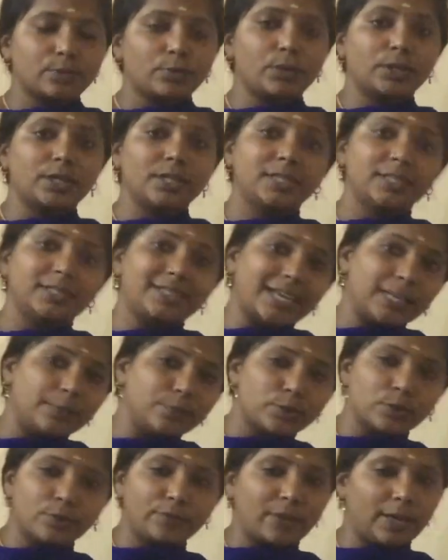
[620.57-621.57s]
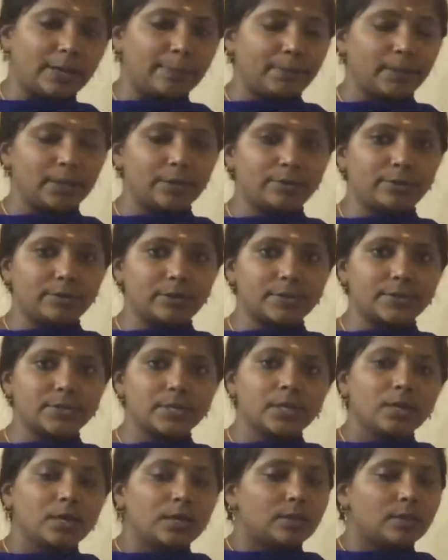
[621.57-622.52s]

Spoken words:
what are the types of IP address.